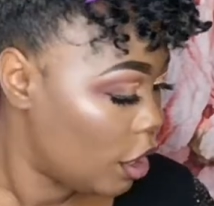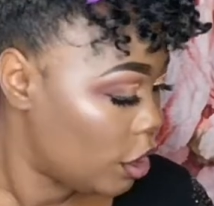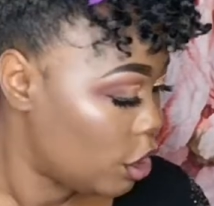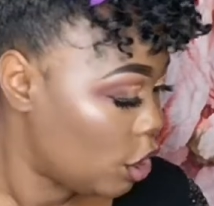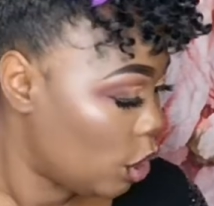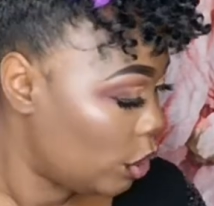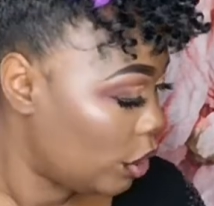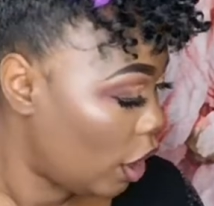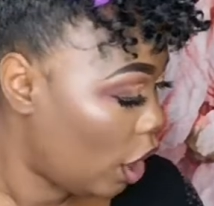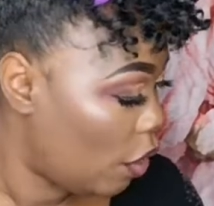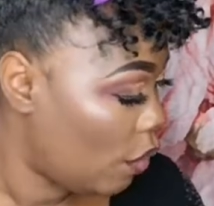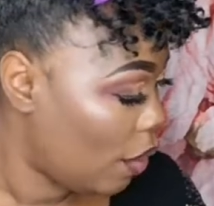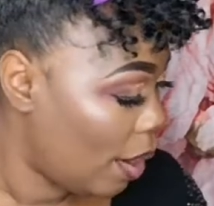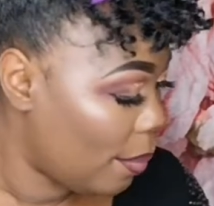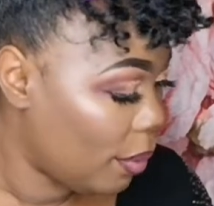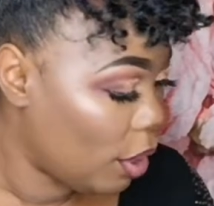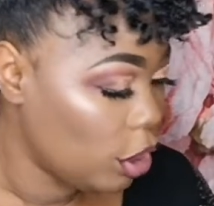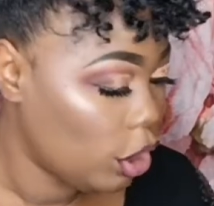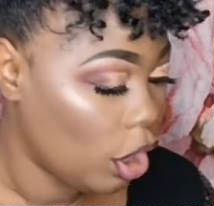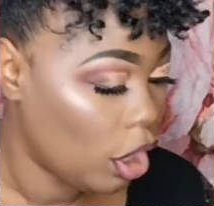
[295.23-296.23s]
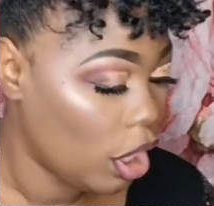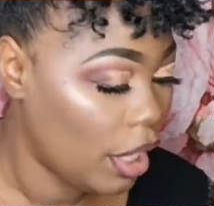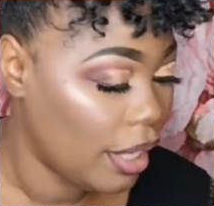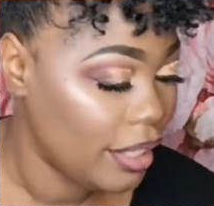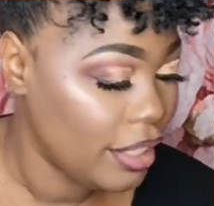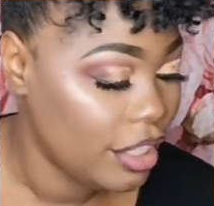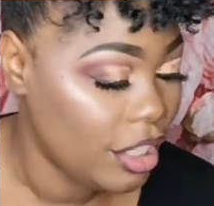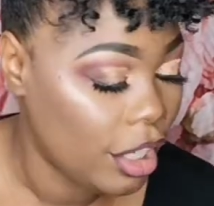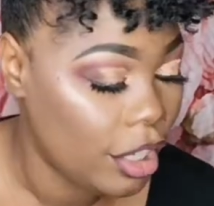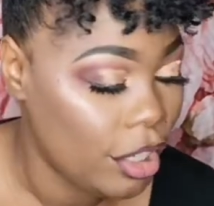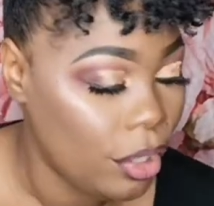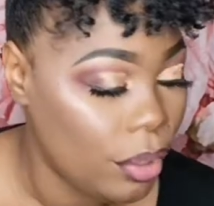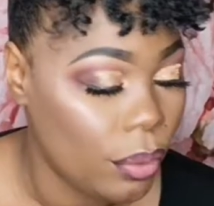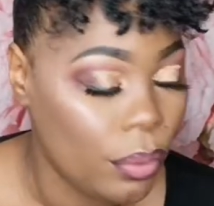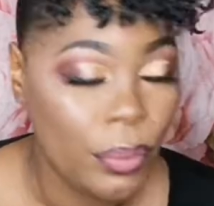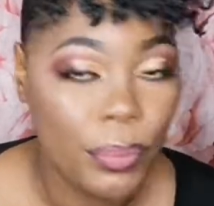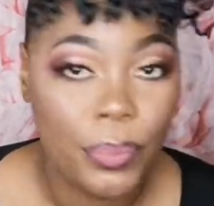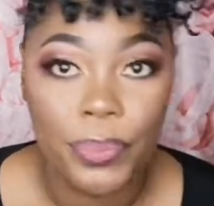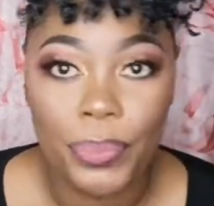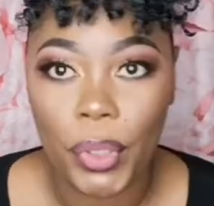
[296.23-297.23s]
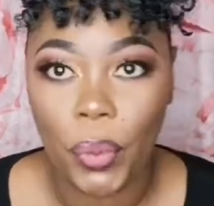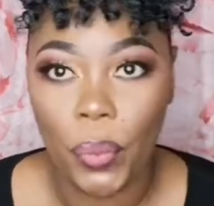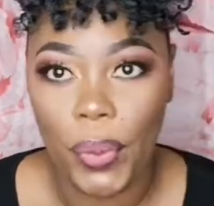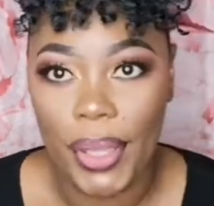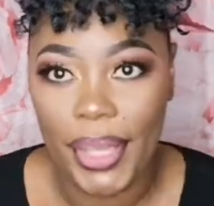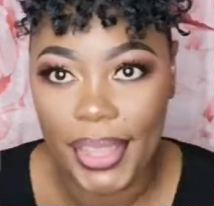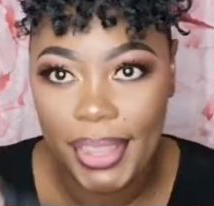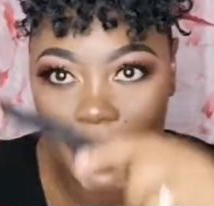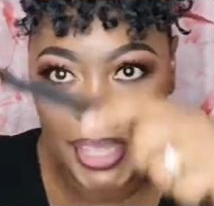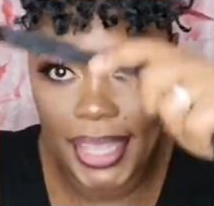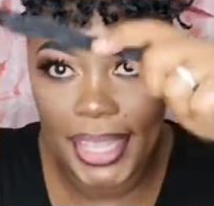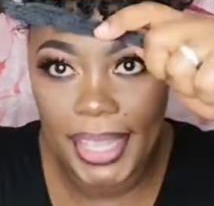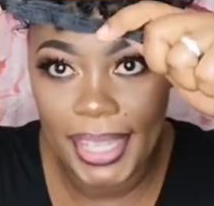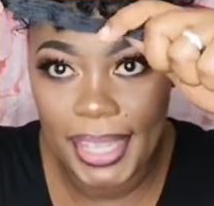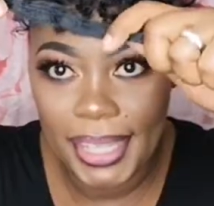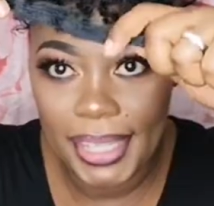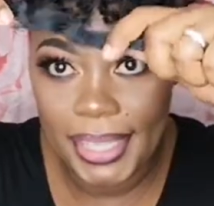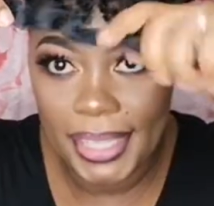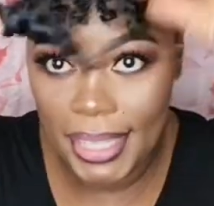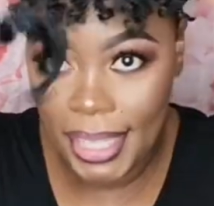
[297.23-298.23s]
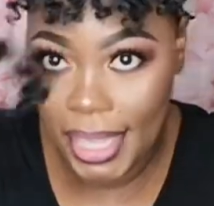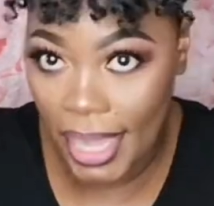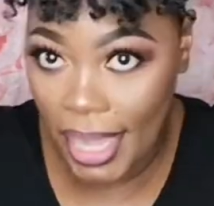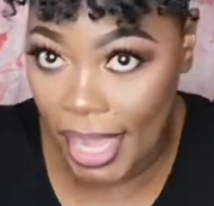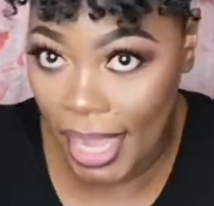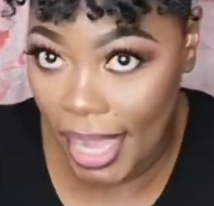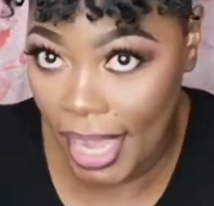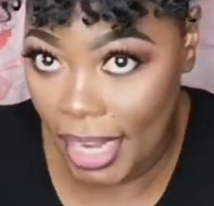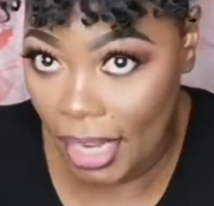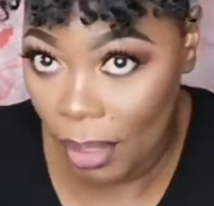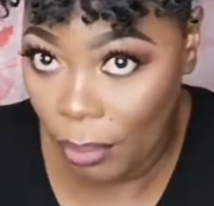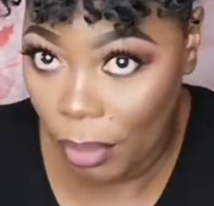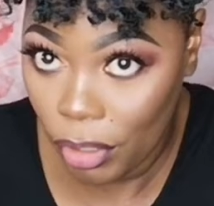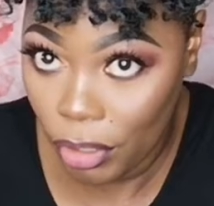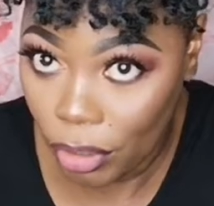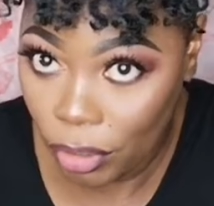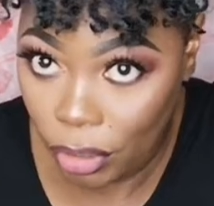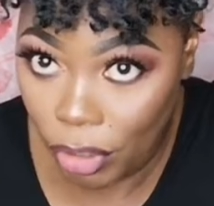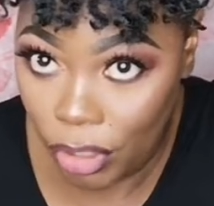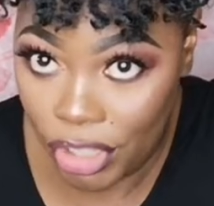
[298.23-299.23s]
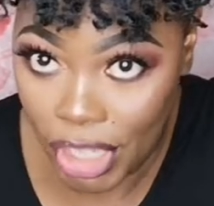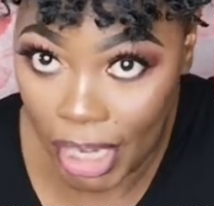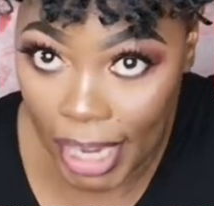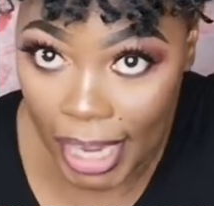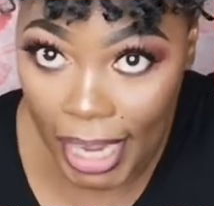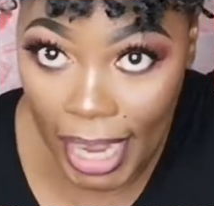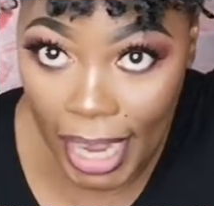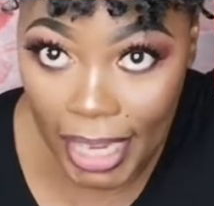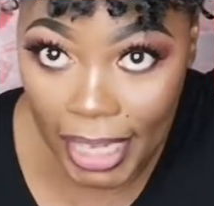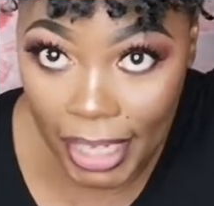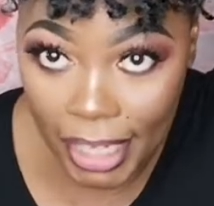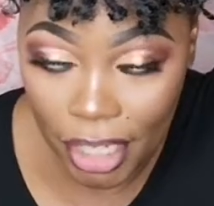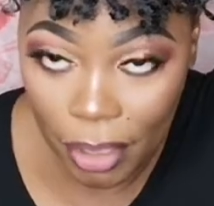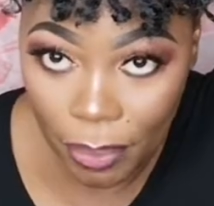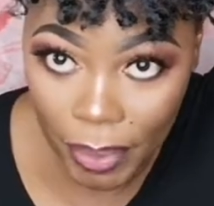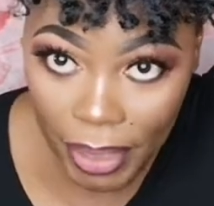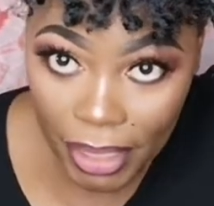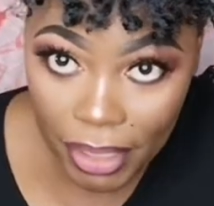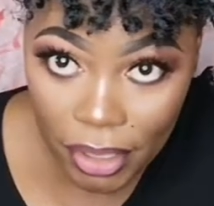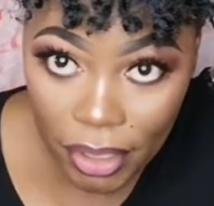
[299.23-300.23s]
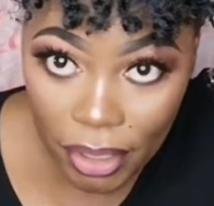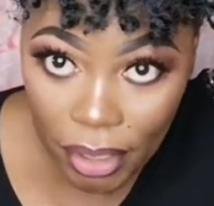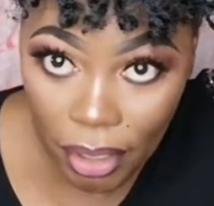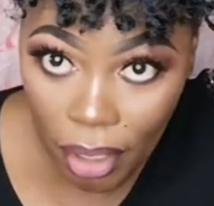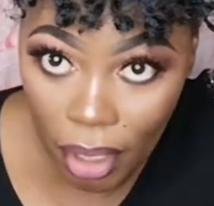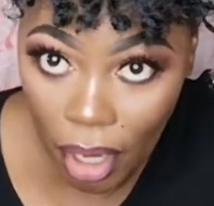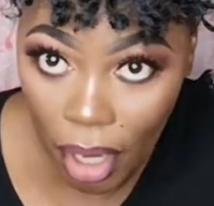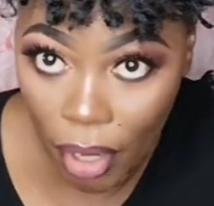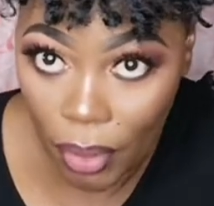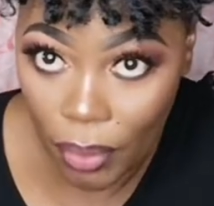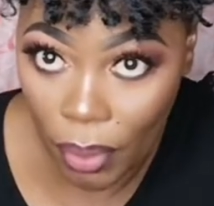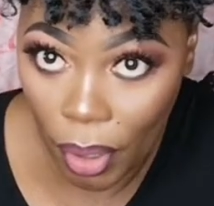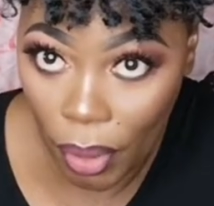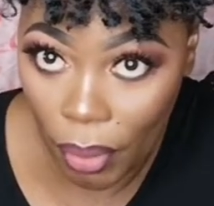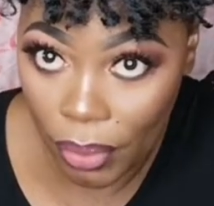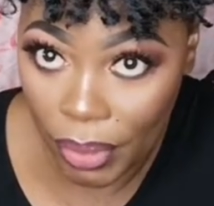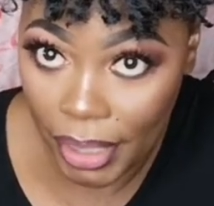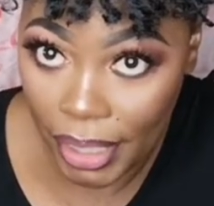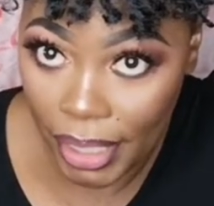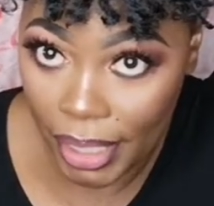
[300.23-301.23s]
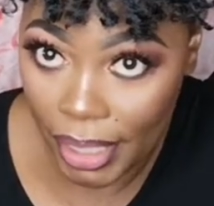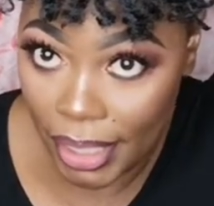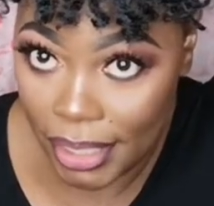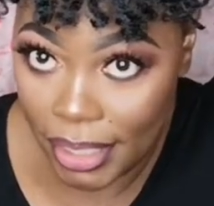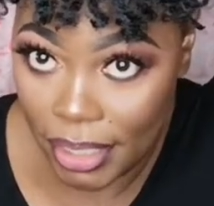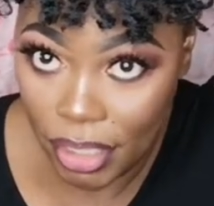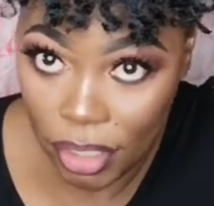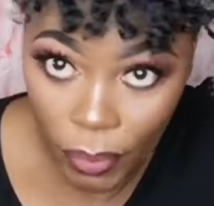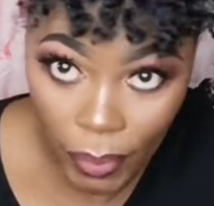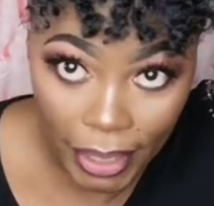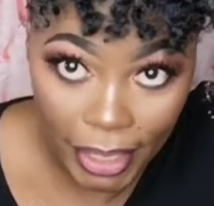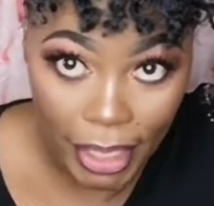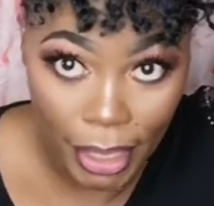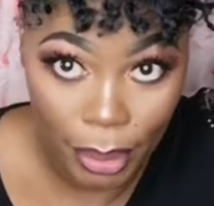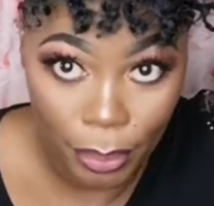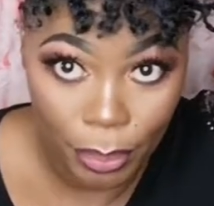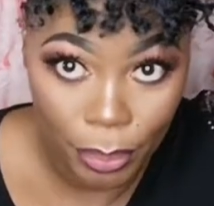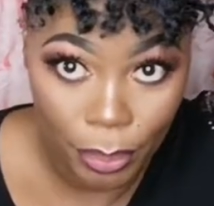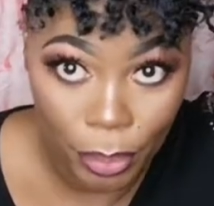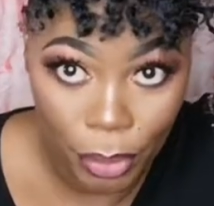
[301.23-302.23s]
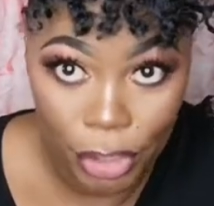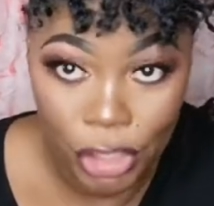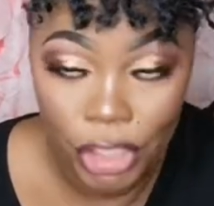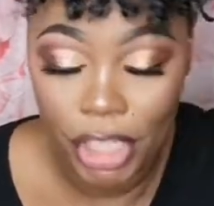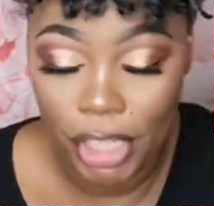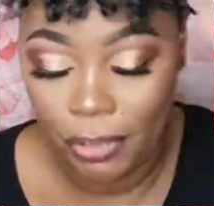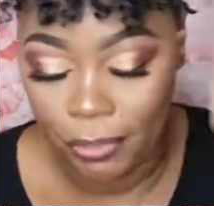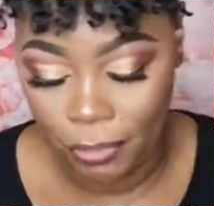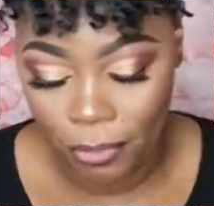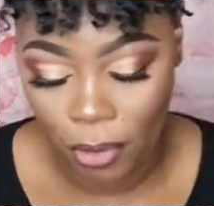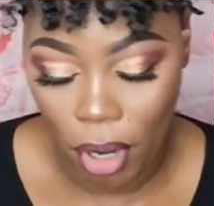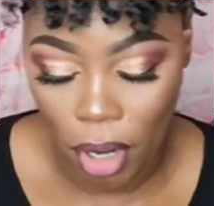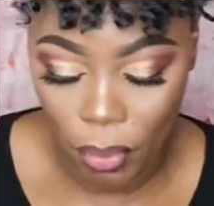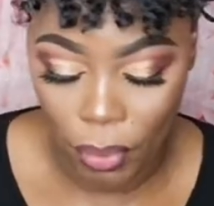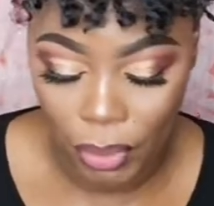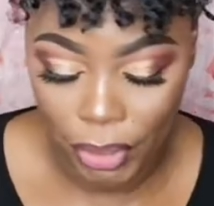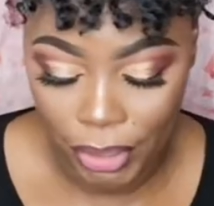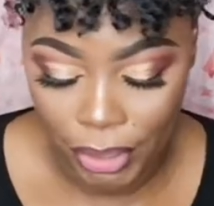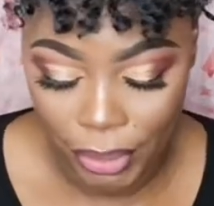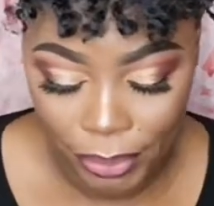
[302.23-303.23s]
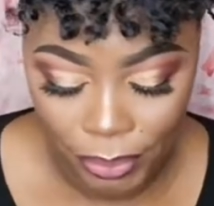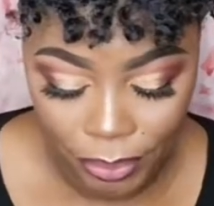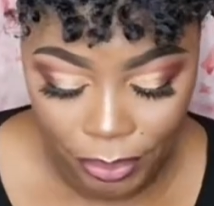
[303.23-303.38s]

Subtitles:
So now I'm gonna continue with these and I'm going to crochet a little bit around these so I can push it forward.